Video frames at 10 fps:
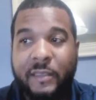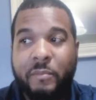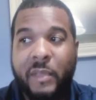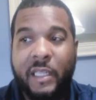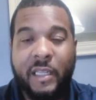
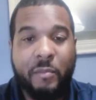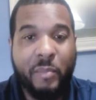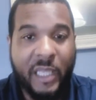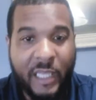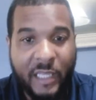meaning
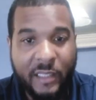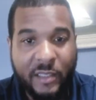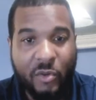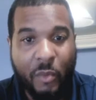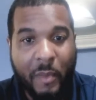
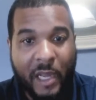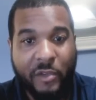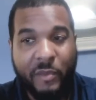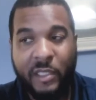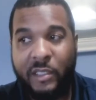beacons or
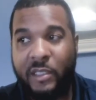monuments,